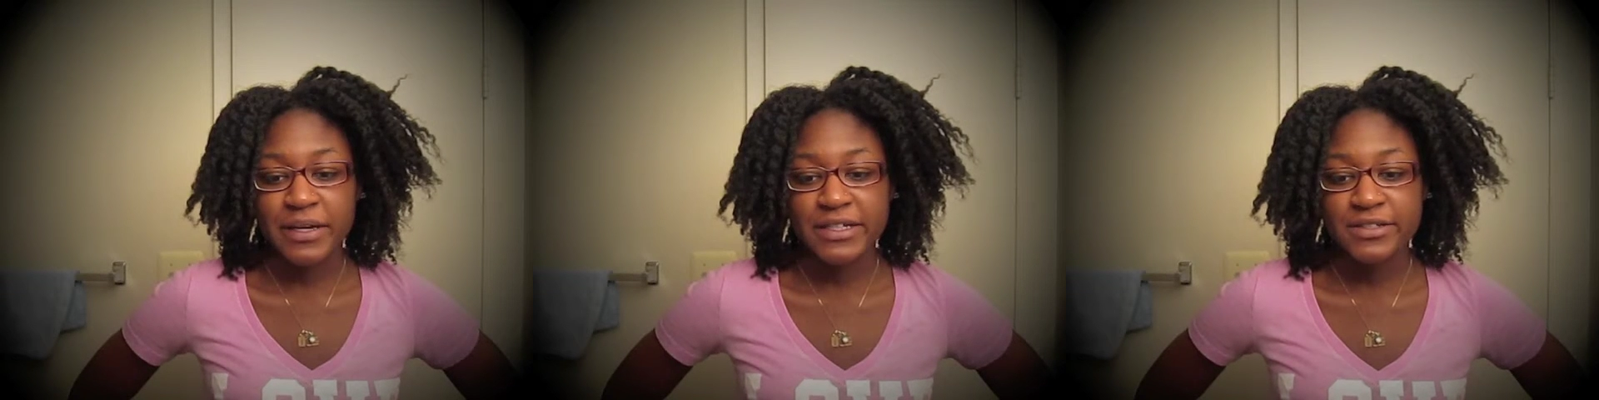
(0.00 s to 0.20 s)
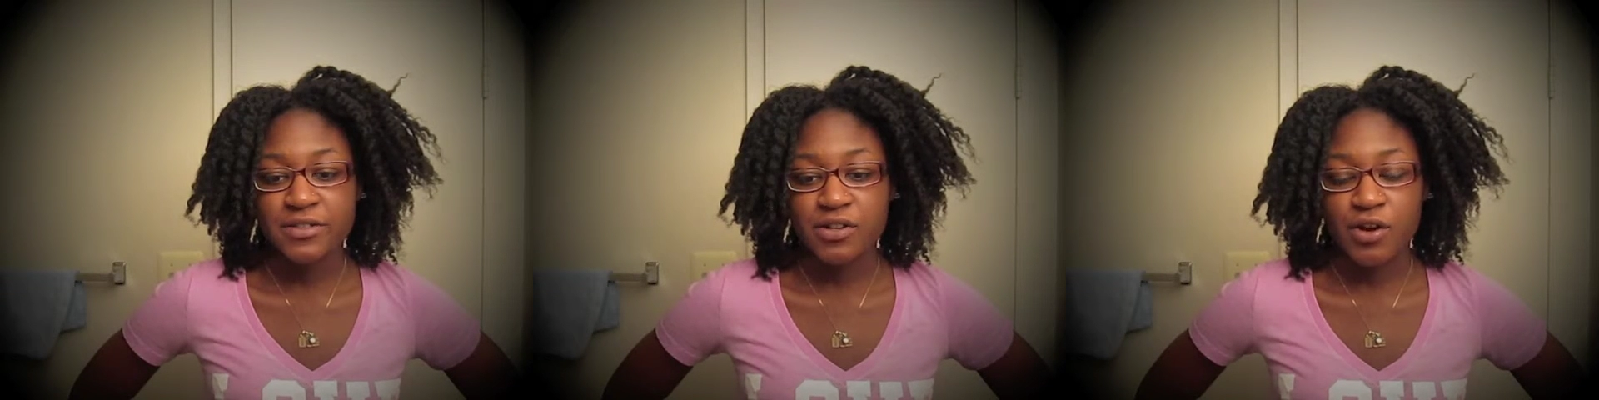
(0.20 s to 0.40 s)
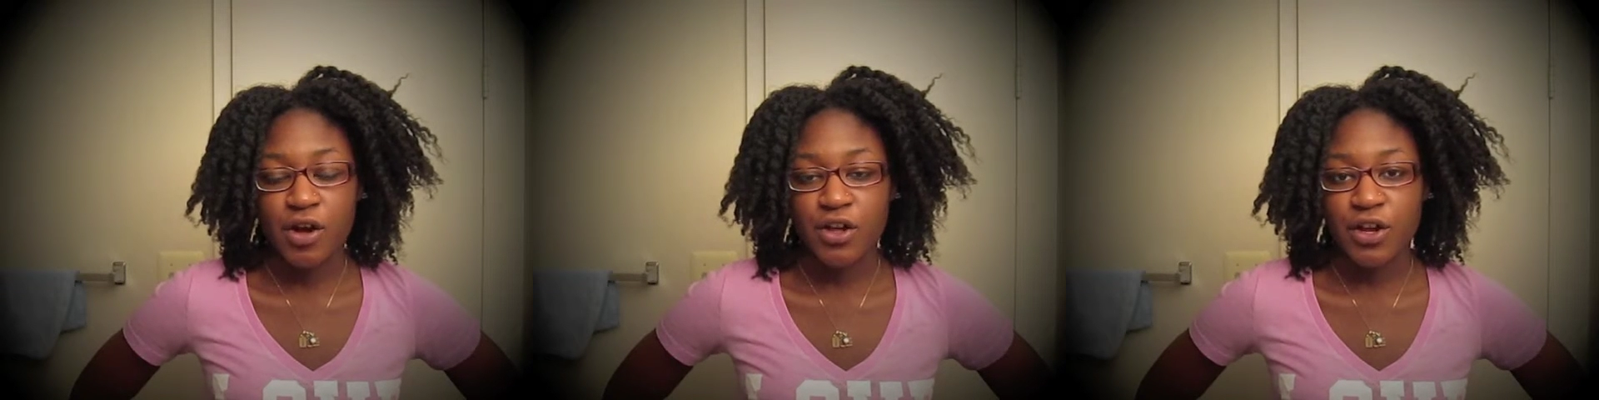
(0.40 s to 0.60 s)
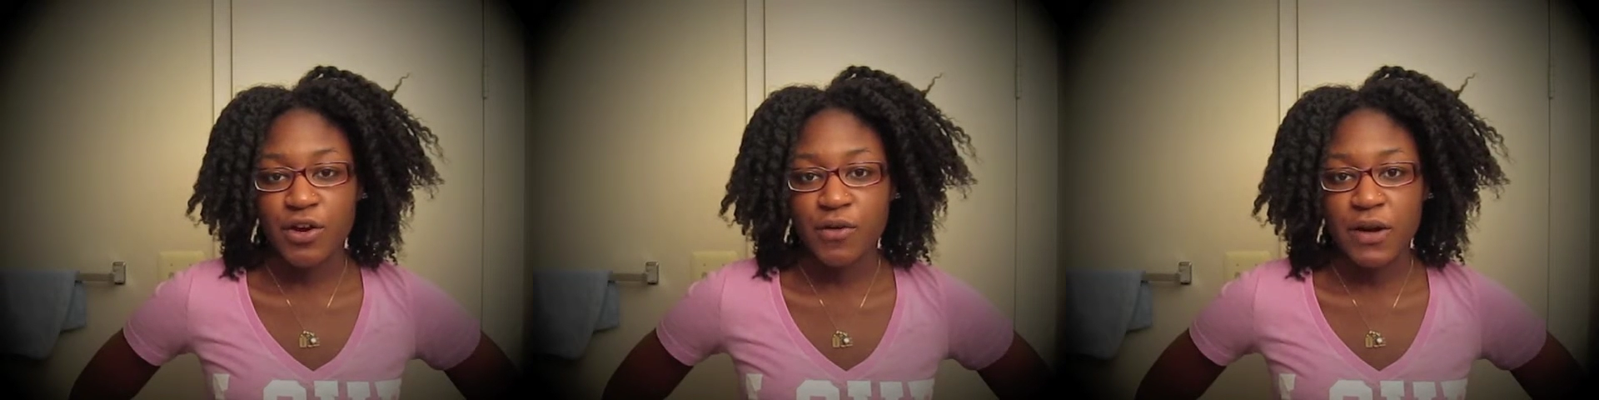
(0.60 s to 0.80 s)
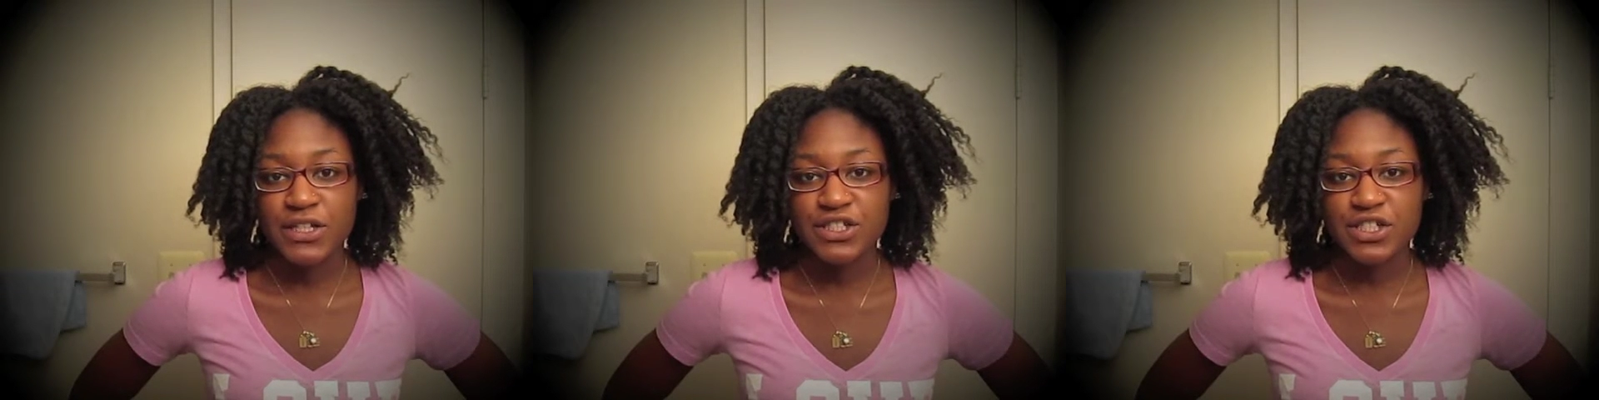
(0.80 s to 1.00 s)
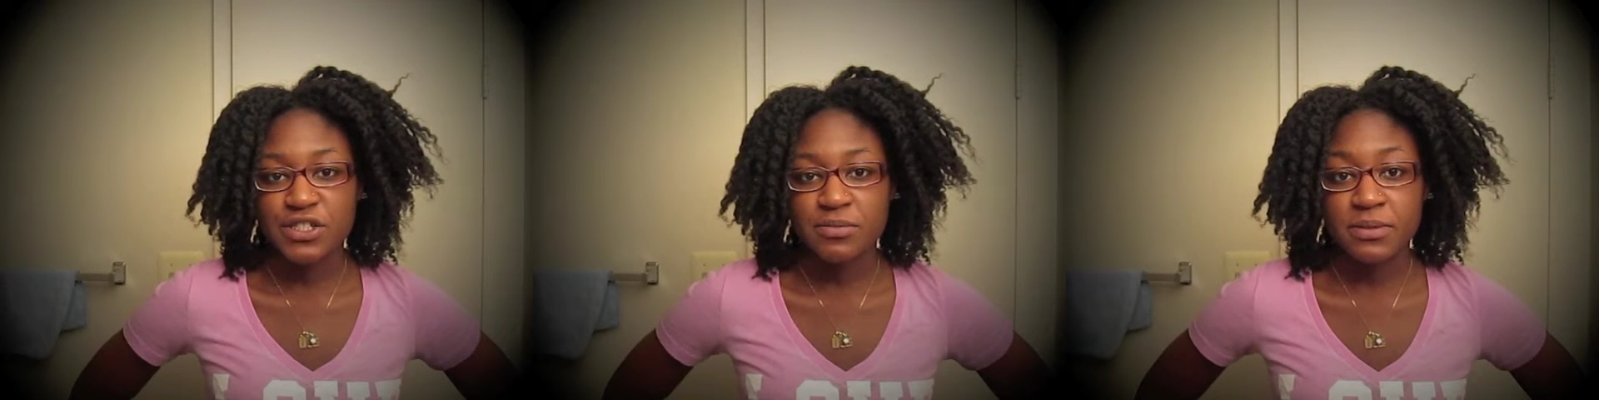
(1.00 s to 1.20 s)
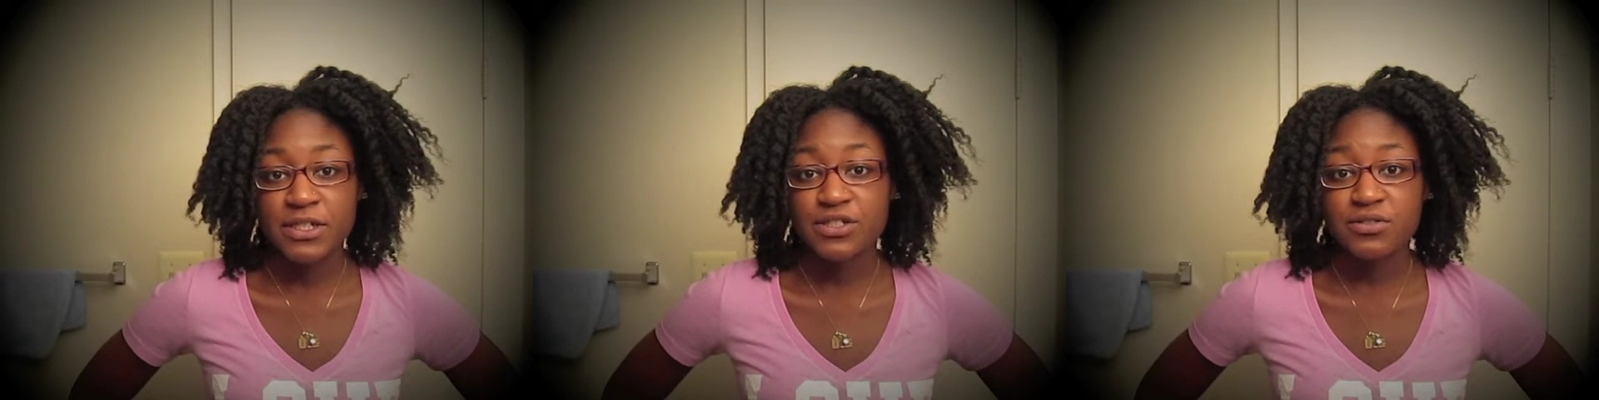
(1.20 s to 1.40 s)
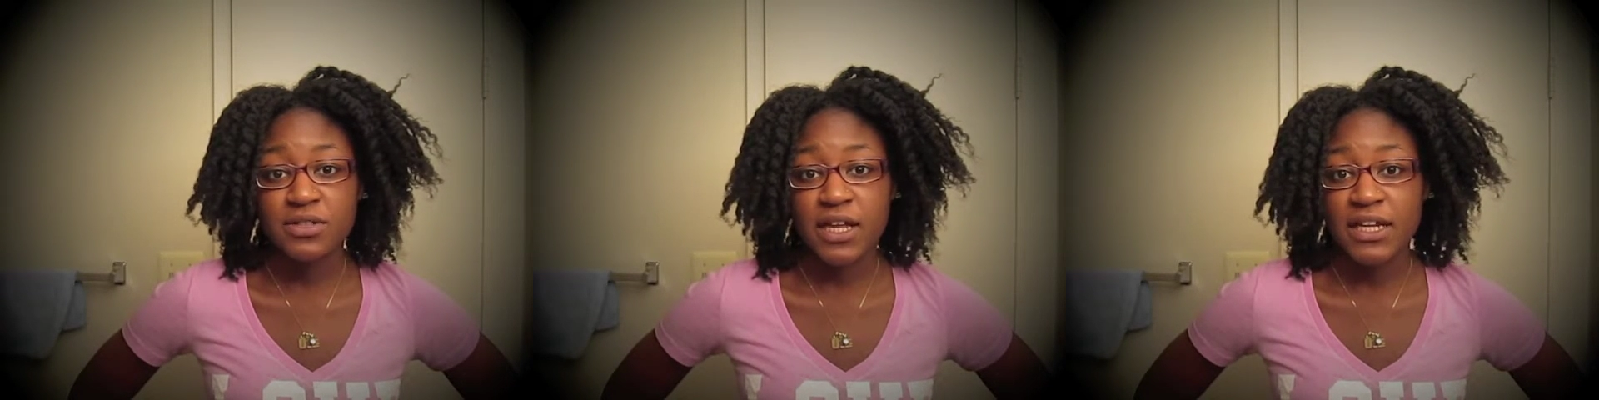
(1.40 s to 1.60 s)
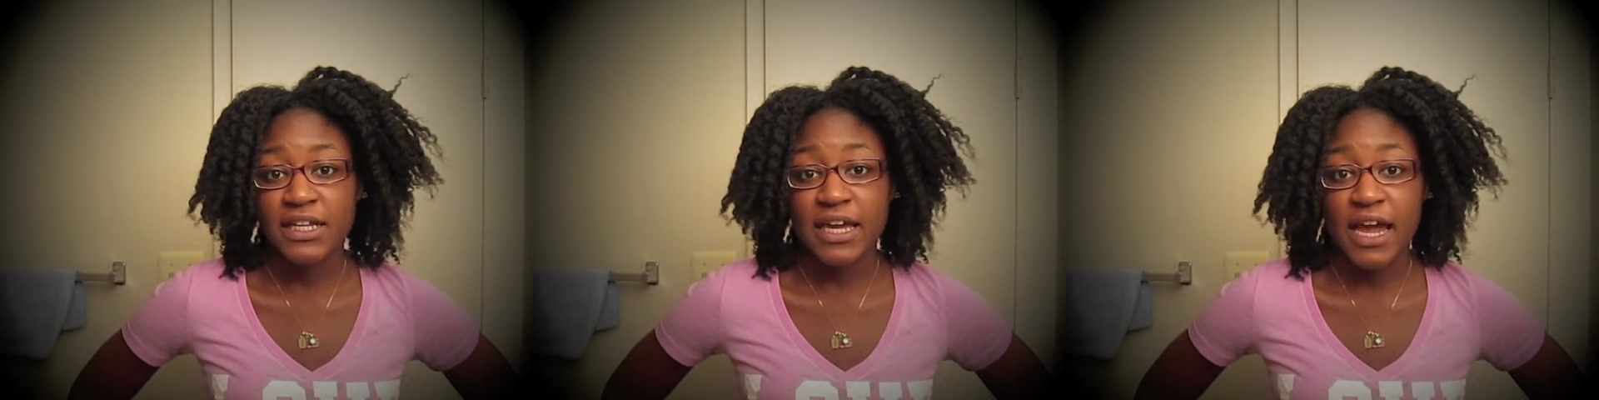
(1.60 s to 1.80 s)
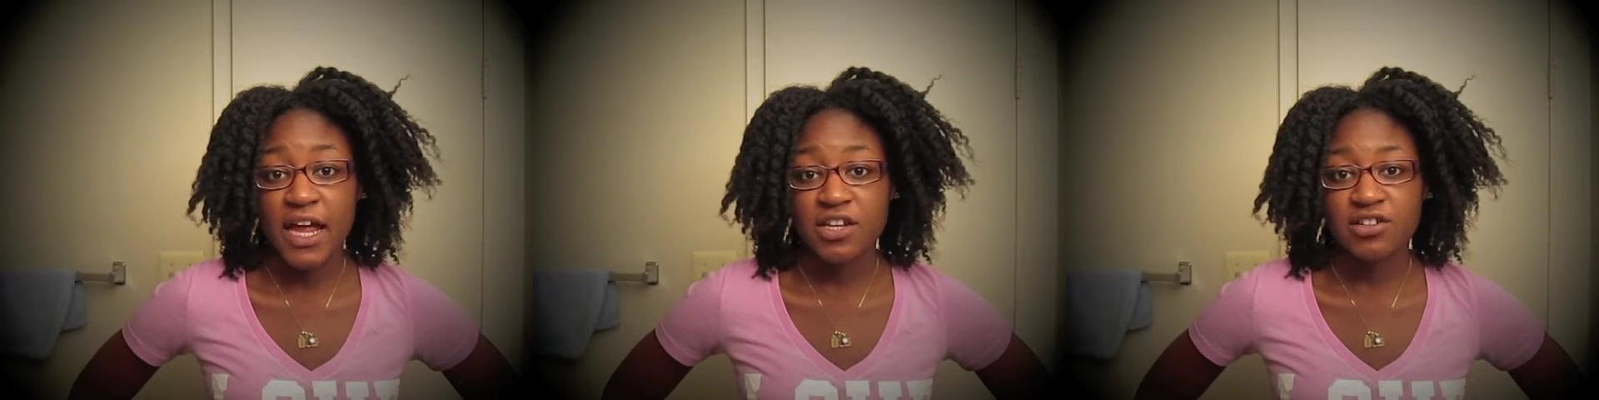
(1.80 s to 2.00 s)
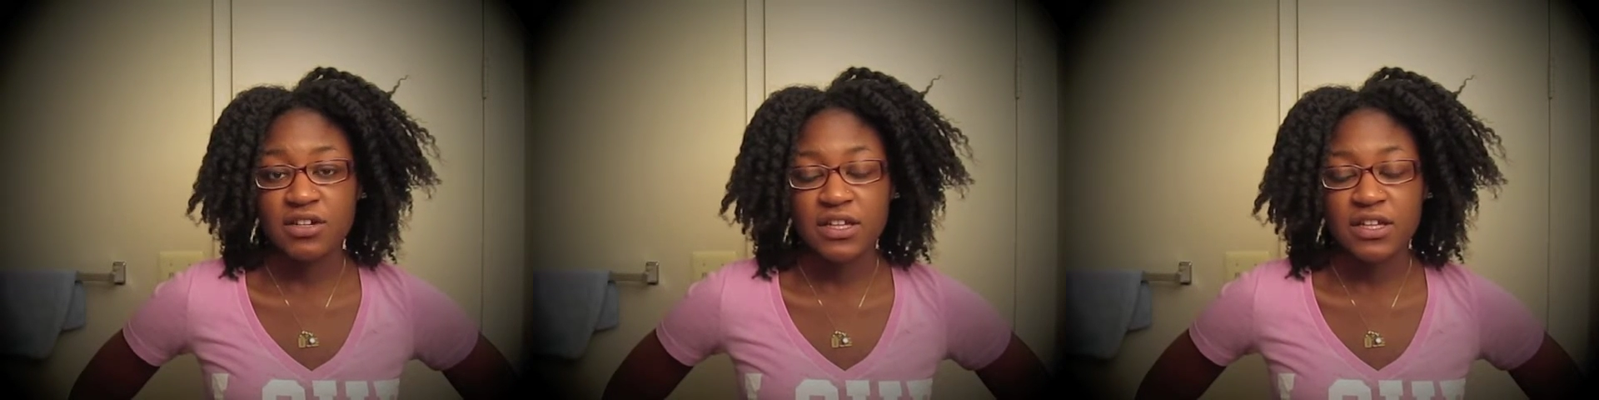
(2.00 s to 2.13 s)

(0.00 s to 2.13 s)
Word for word: answering all your questions. We can do that again.